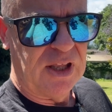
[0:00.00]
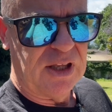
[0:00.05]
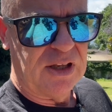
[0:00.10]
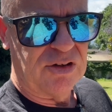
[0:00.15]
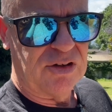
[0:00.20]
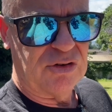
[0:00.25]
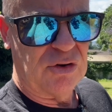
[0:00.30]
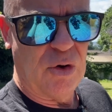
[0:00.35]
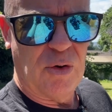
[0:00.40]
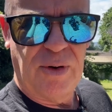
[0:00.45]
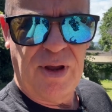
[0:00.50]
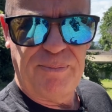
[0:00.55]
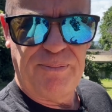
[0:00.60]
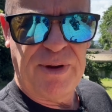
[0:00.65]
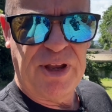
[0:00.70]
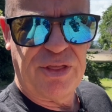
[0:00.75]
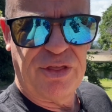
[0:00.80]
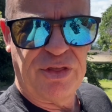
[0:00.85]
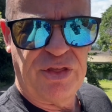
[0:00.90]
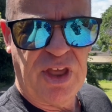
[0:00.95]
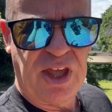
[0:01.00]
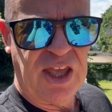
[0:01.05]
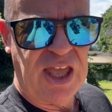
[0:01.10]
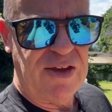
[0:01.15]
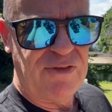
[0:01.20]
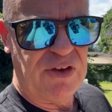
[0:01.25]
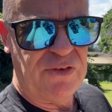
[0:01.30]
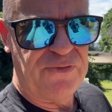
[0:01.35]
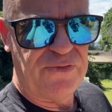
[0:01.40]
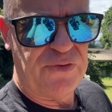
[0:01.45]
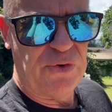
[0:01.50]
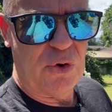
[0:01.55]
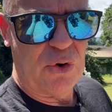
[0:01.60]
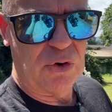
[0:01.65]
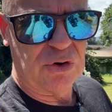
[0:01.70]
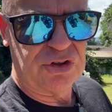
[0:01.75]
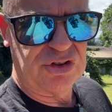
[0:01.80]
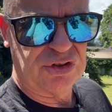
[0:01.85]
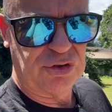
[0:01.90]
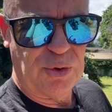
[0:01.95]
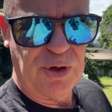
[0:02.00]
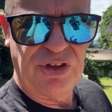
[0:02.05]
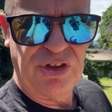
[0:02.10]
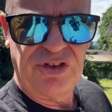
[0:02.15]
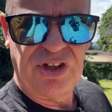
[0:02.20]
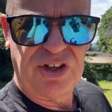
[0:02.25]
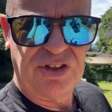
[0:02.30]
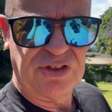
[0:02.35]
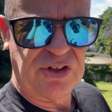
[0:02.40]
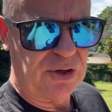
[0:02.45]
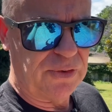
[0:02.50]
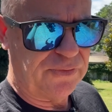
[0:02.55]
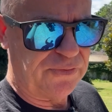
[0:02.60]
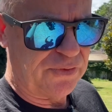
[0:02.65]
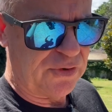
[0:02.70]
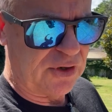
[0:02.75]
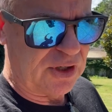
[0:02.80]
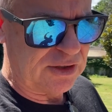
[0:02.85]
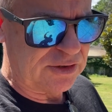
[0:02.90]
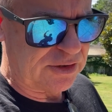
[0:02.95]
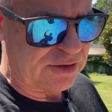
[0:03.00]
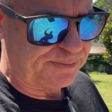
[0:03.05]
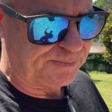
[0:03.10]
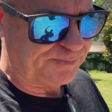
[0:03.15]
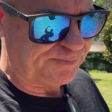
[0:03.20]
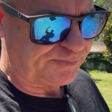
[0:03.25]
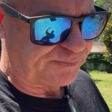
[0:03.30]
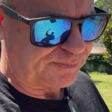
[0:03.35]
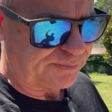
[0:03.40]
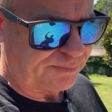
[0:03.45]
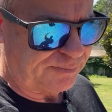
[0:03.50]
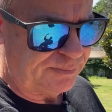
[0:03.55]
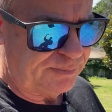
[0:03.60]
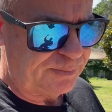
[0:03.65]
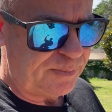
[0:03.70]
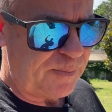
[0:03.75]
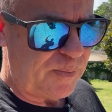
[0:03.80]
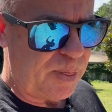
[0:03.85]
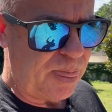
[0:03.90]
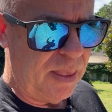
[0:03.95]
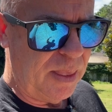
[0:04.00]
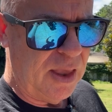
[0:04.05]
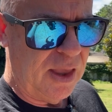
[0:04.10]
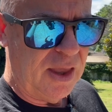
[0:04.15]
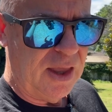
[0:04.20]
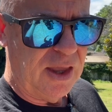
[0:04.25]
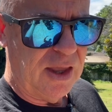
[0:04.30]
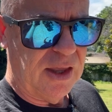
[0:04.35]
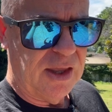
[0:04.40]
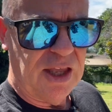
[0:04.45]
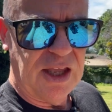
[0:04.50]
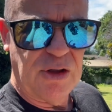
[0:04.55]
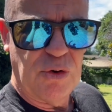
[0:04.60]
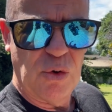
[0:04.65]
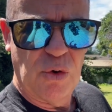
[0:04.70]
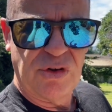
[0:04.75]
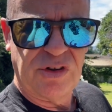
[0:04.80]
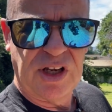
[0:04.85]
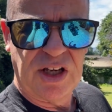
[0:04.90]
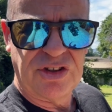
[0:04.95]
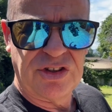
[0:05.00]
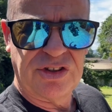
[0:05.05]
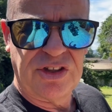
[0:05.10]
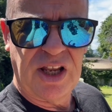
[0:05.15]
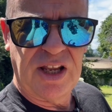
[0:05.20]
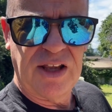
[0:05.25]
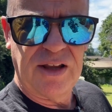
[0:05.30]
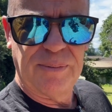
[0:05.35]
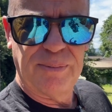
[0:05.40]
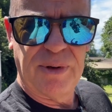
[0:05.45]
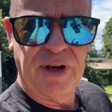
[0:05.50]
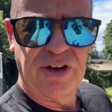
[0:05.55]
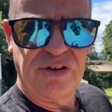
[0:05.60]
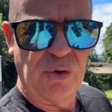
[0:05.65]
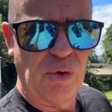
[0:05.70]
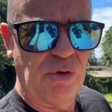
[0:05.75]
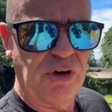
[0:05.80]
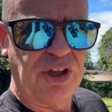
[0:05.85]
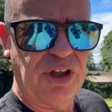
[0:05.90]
It's got big, thick, heavy forks, twin discs on the front. It goes like stink, but it's only